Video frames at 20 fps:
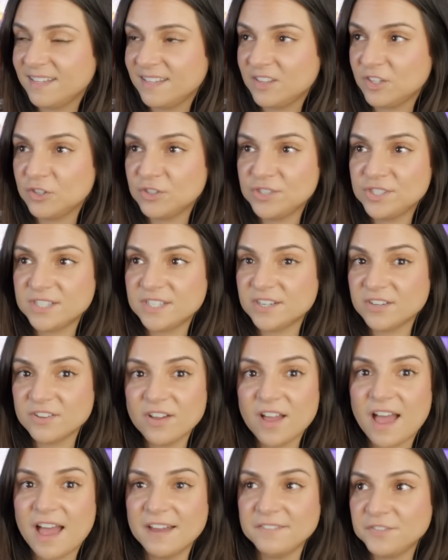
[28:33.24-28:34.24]
They're still
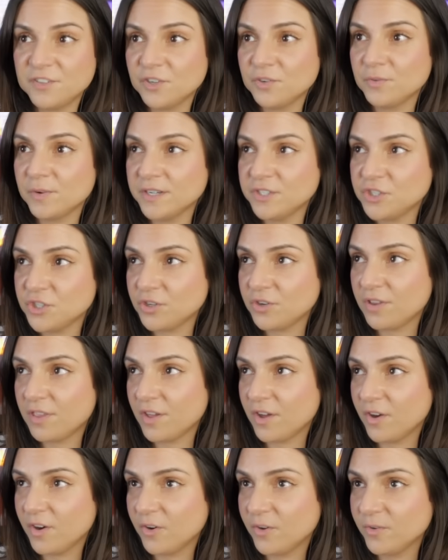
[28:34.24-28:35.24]
after Richard,
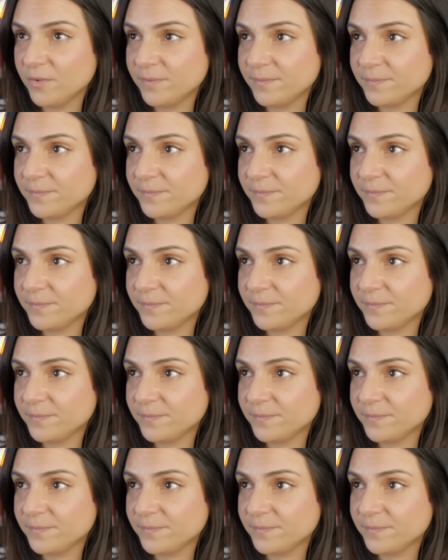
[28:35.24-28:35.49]
though.